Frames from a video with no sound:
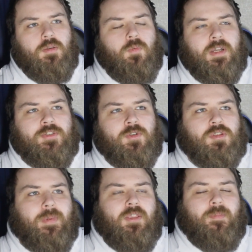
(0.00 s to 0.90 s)
when I
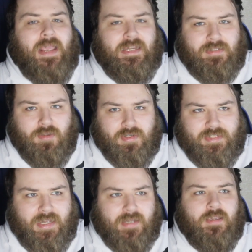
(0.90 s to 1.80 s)
talked about the pace in their
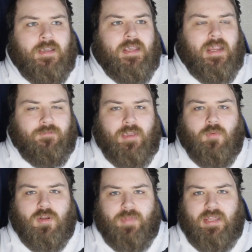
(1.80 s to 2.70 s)
attack, if they
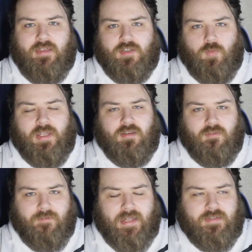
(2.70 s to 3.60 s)
want to beat this Wigan
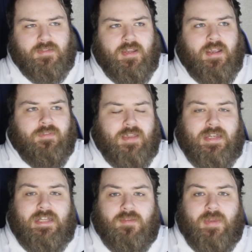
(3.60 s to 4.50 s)
defence, they
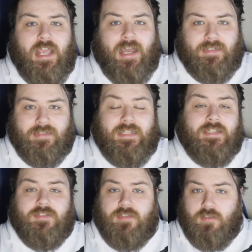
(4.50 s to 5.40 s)
need to be at
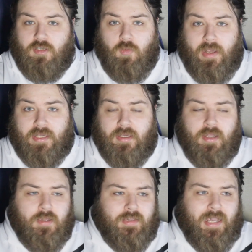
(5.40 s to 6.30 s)
least quick.
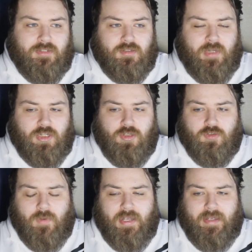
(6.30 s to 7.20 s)
They had some
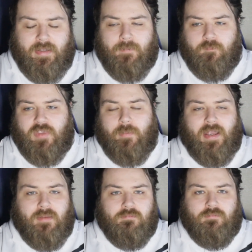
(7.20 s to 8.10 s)
issues where They
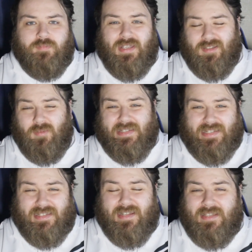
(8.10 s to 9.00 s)
might be a little bit
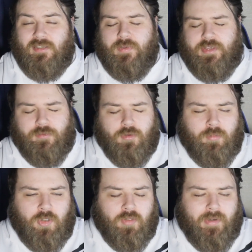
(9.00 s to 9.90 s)
disconnected when they throw the
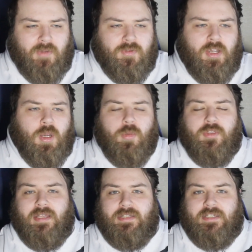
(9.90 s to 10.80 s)
ball around, but they at